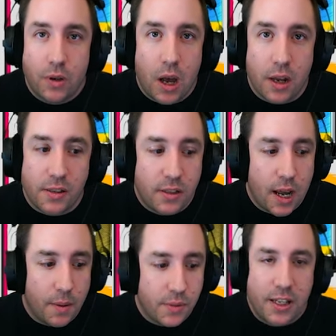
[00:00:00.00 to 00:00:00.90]
uh,
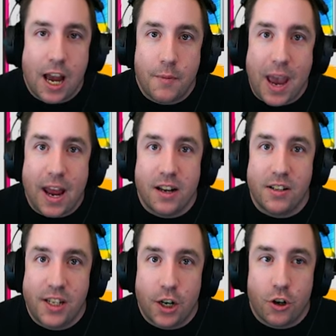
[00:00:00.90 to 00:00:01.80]
stubs. See how I'm adding a
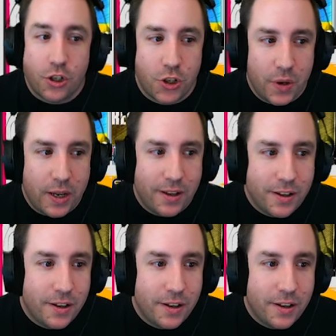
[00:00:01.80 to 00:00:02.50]
zero to it?